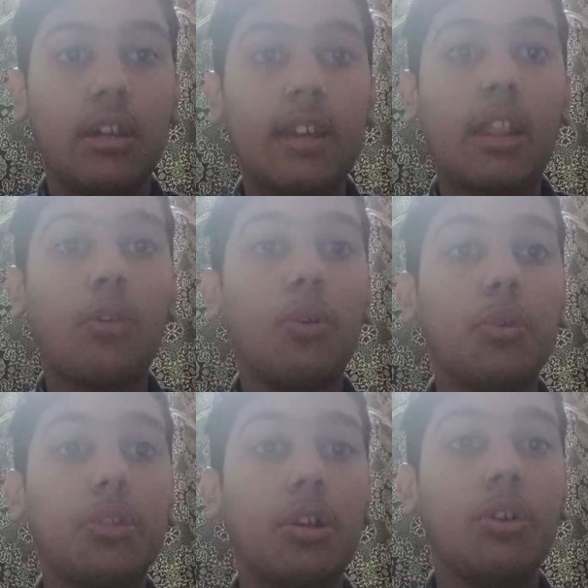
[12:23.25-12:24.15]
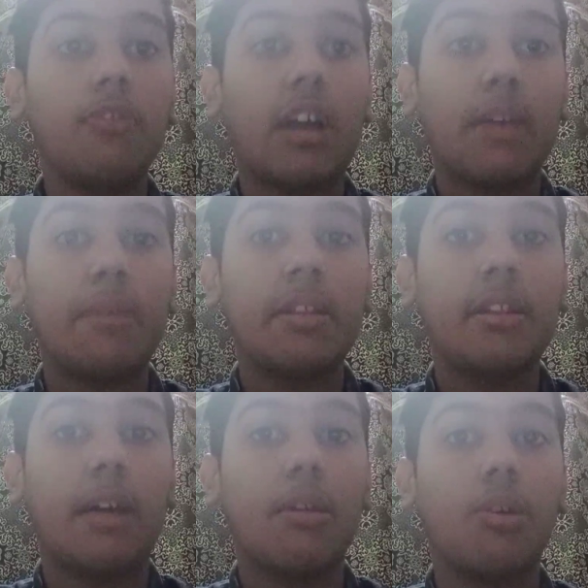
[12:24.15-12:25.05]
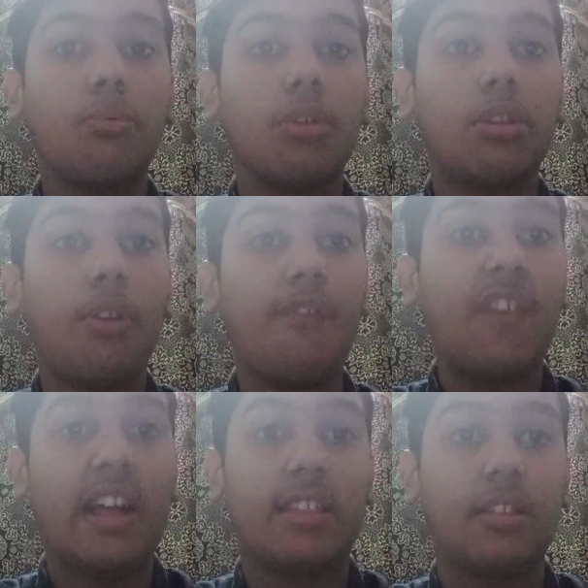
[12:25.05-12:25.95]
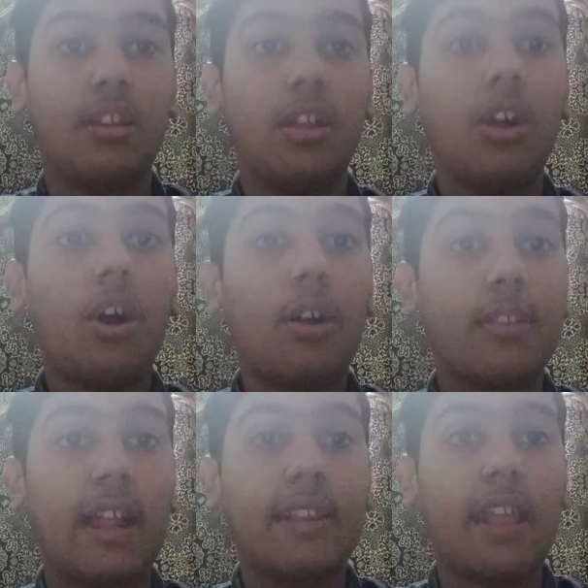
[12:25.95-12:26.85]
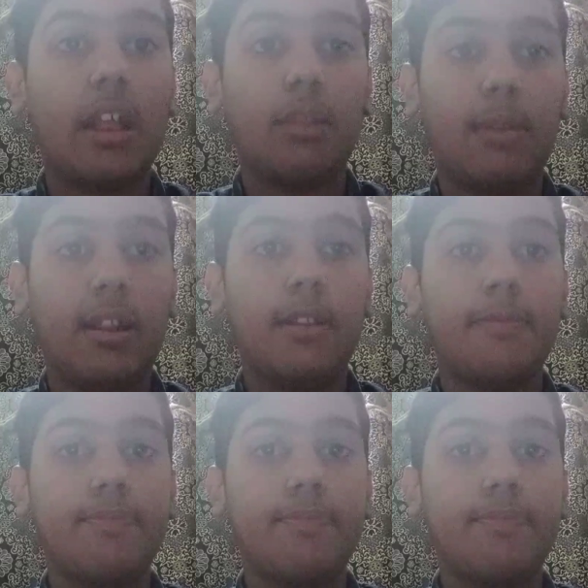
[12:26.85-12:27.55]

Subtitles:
It is also recommended that we were to fast on that day as well.